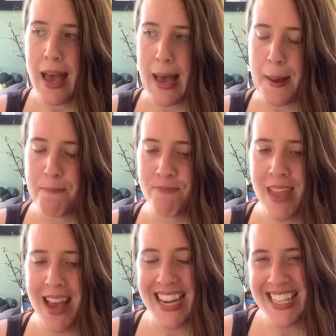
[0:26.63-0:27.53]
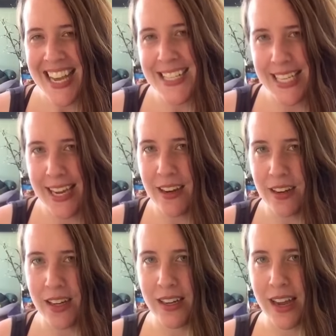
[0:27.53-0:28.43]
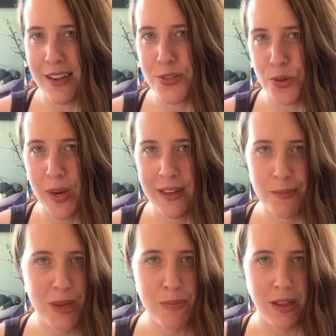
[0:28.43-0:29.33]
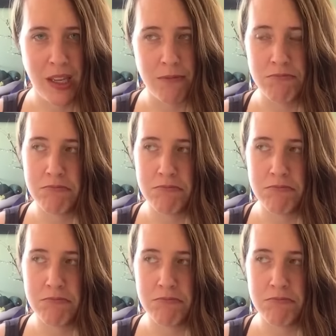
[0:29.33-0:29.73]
Um, I tend to carry extra weight in my belly.